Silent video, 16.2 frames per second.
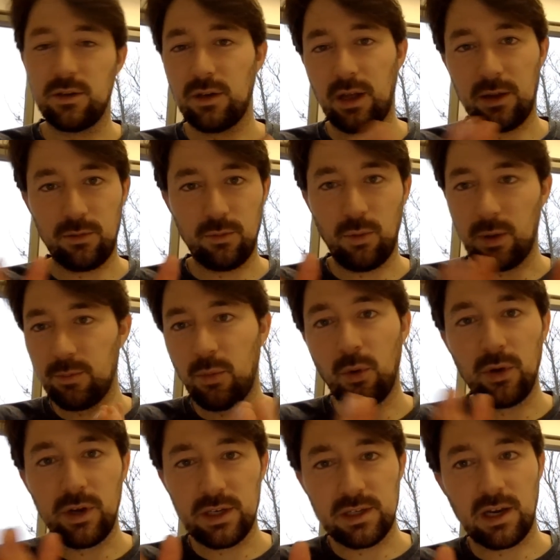at what
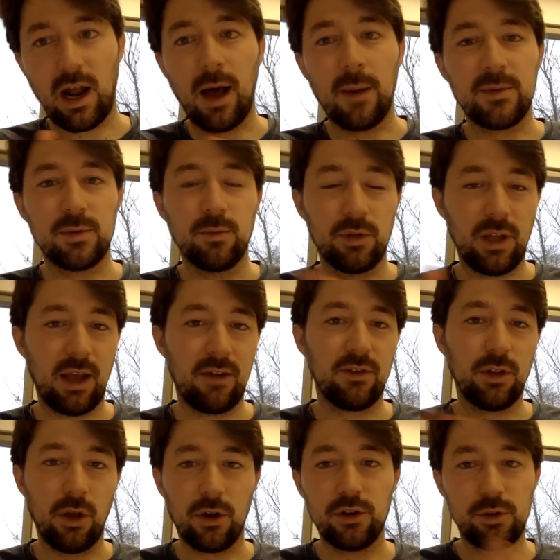point is it optimal to have
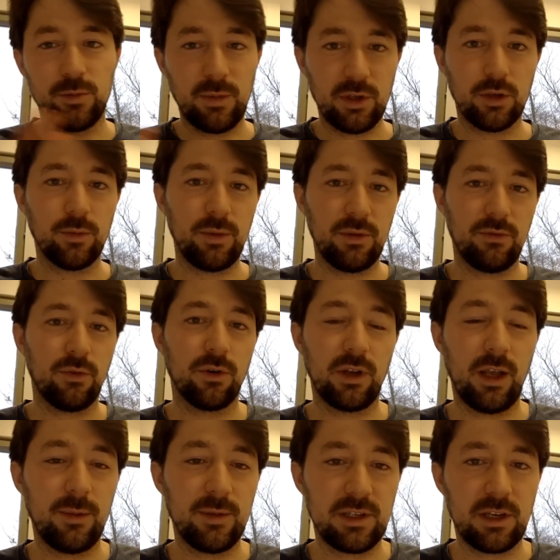a large meal before a
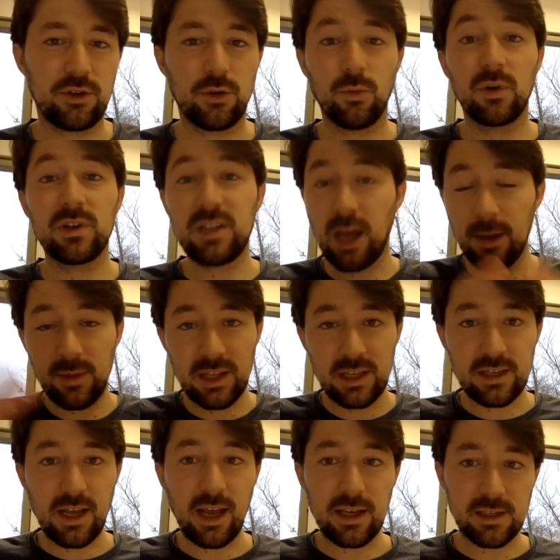gaming session, or what time in the
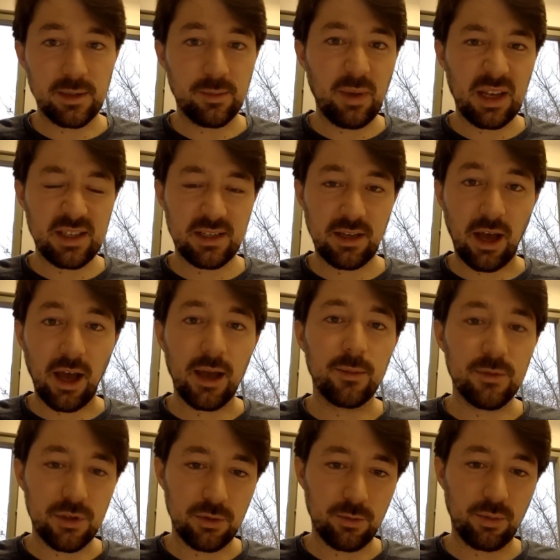day is the best
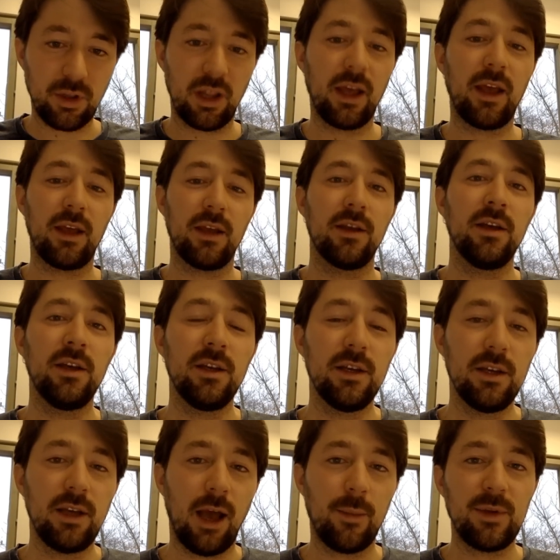time to play.
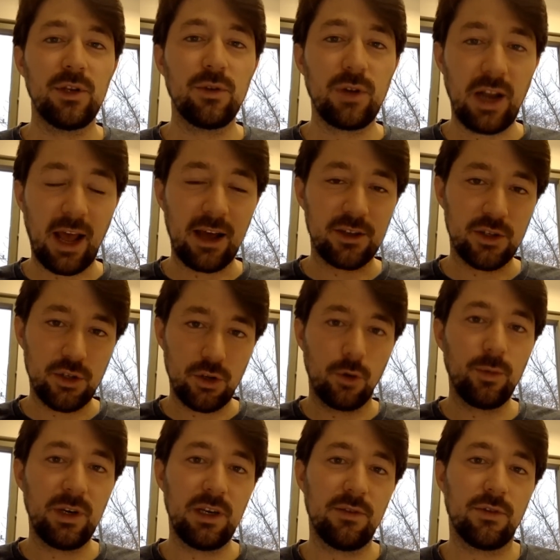I mean, you can ask
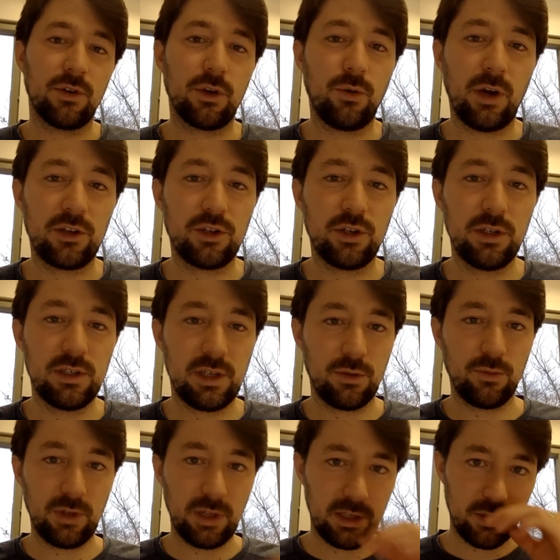so many different questions
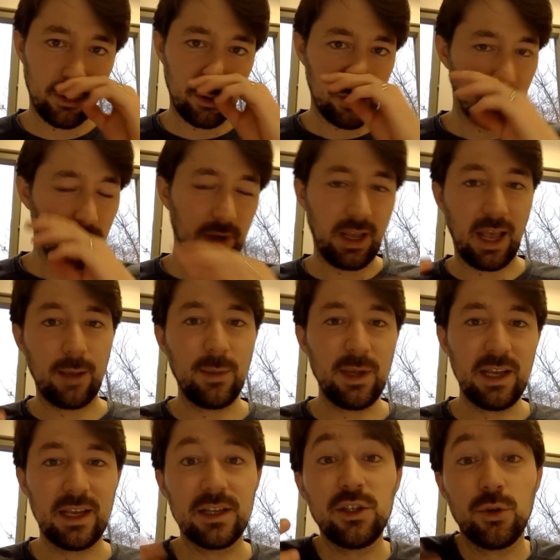and really turn your
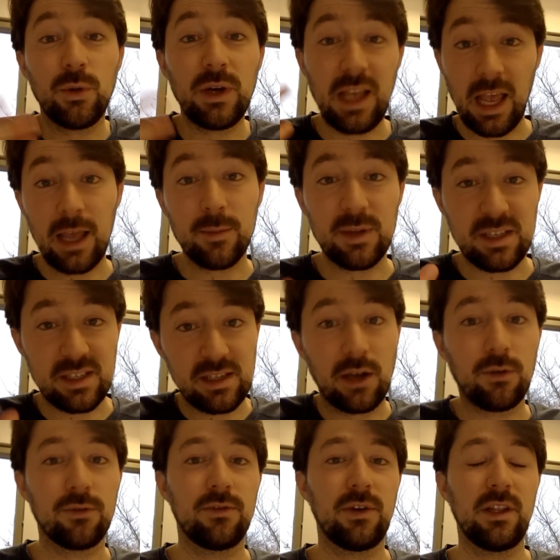gaming into a game
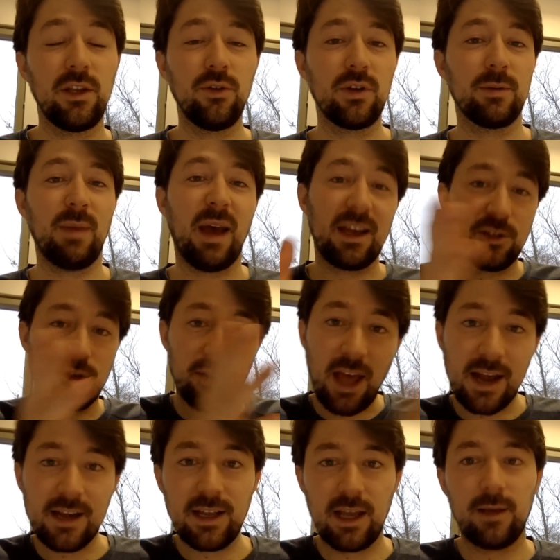itself. And then you can master
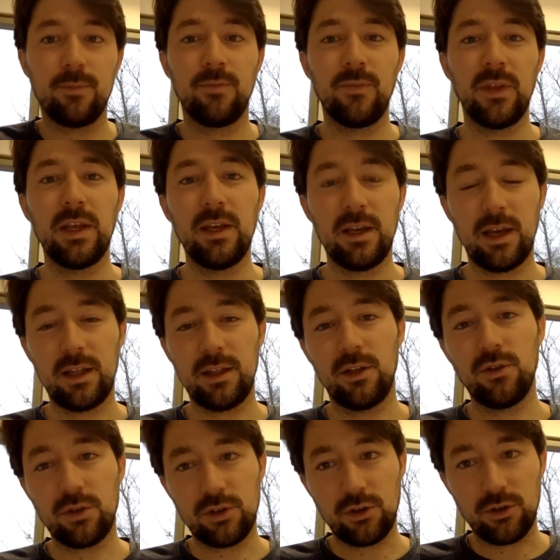that game. And then
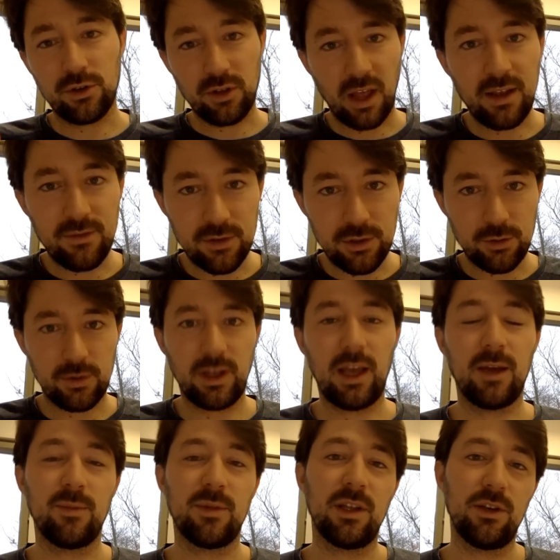you can turn your life into a
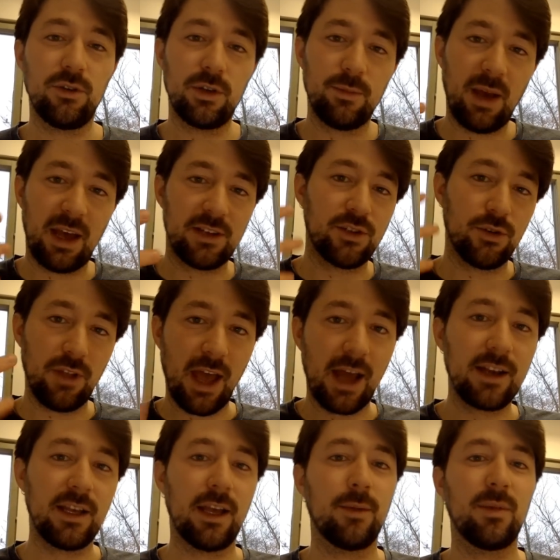game, and then you can master
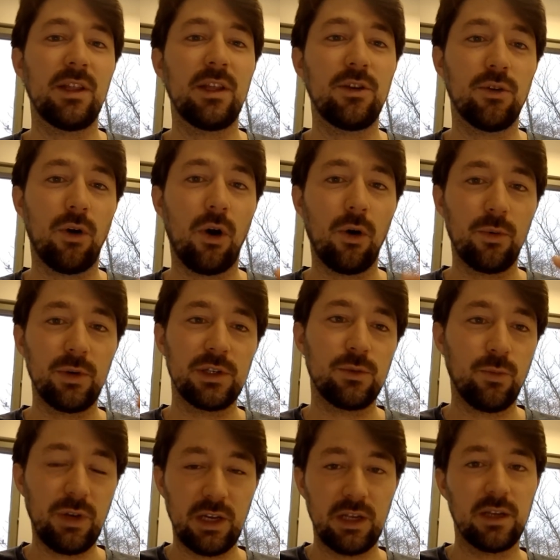that game. And then you're
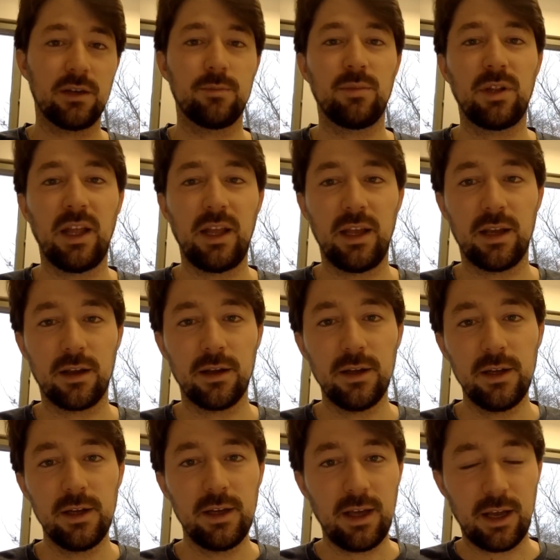always winning and playing
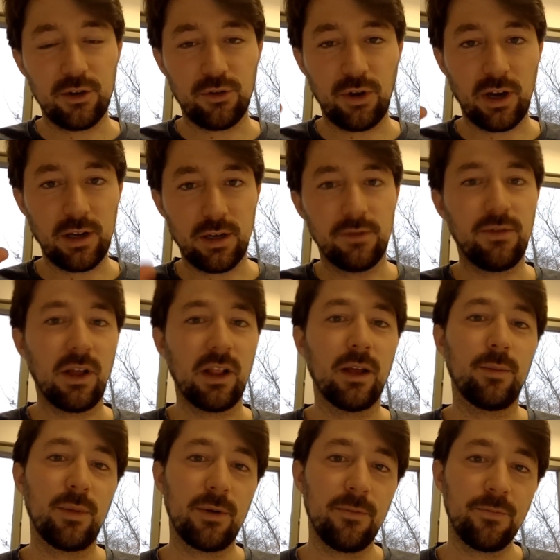and trying to
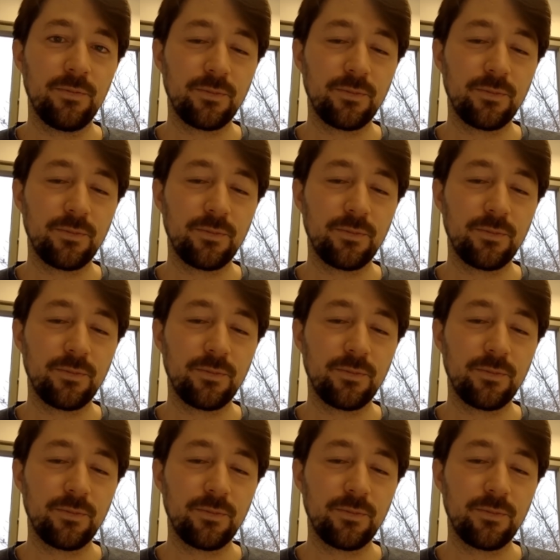develop.